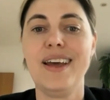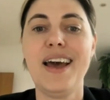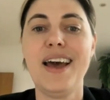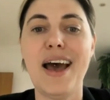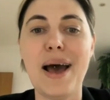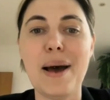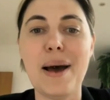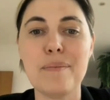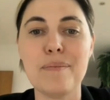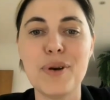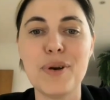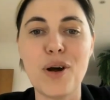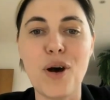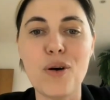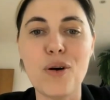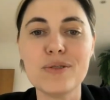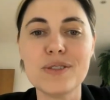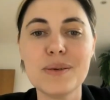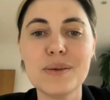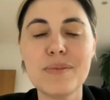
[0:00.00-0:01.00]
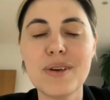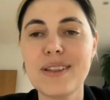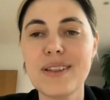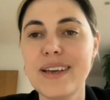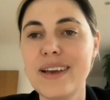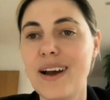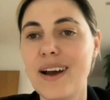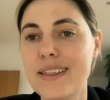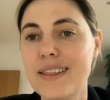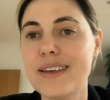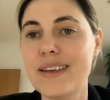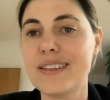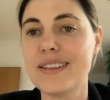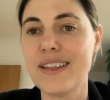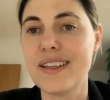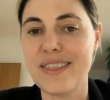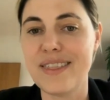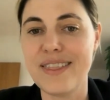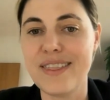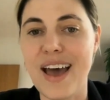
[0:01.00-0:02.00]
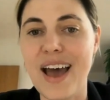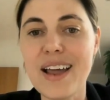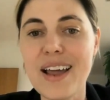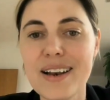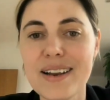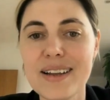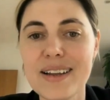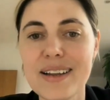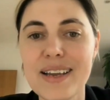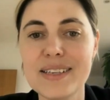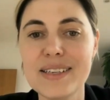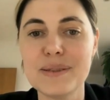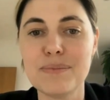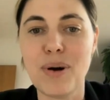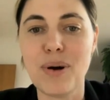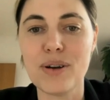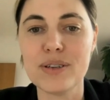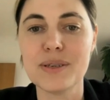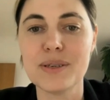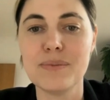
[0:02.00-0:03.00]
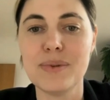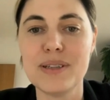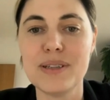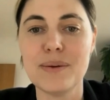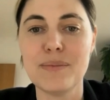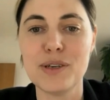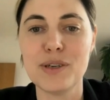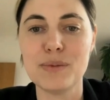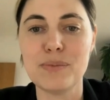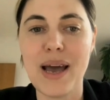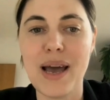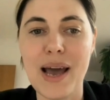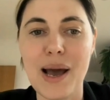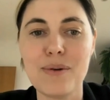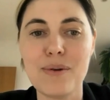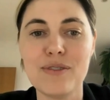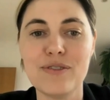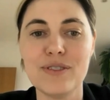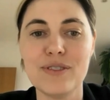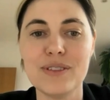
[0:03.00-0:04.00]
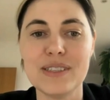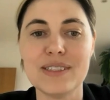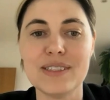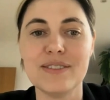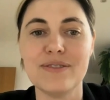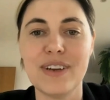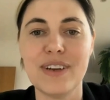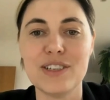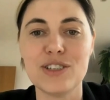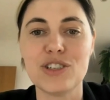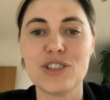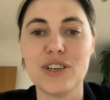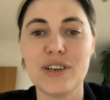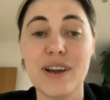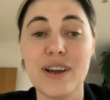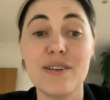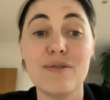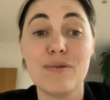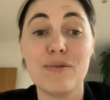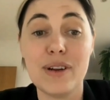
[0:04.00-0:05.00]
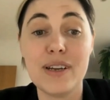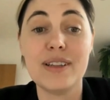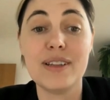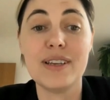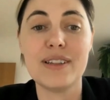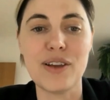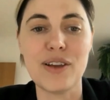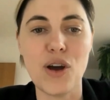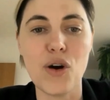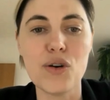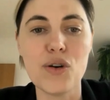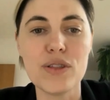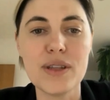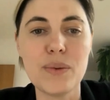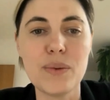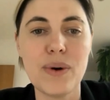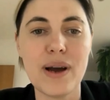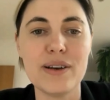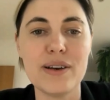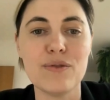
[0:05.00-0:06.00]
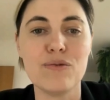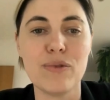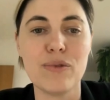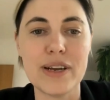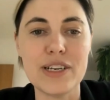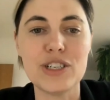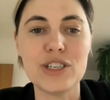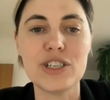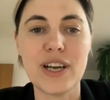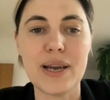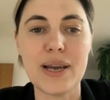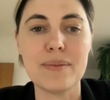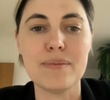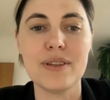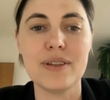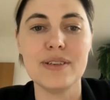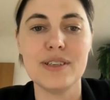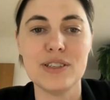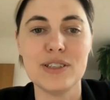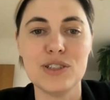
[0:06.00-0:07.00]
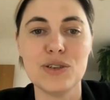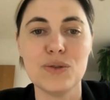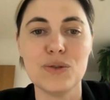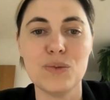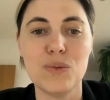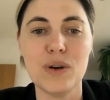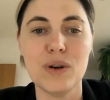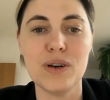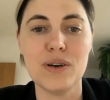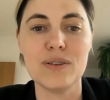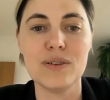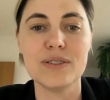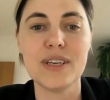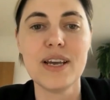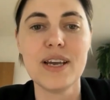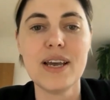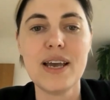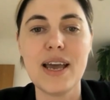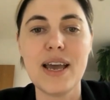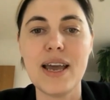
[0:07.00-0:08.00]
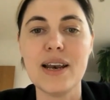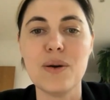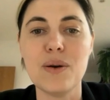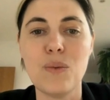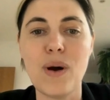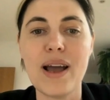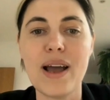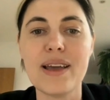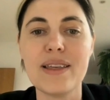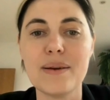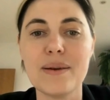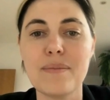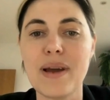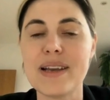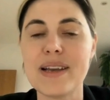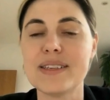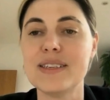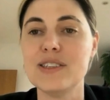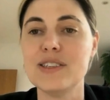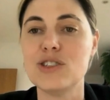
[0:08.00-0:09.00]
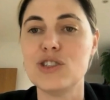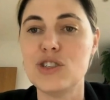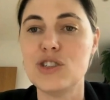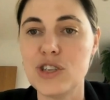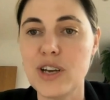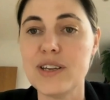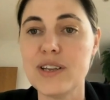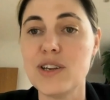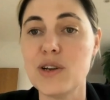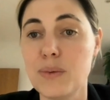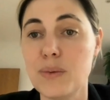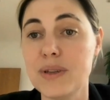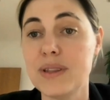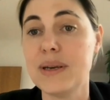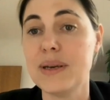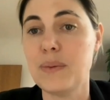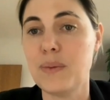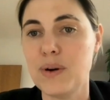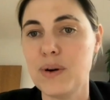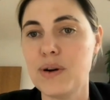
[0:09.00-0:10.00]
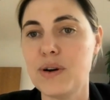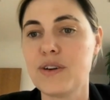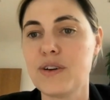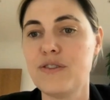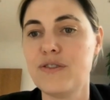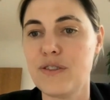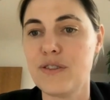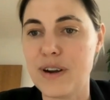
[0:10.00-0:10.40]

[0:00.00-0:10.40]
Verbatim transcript: um, but ultimately, I think that that is possibly the most powerful intervention and really the only way to reshape the digital world in a way that makes it genuinely work for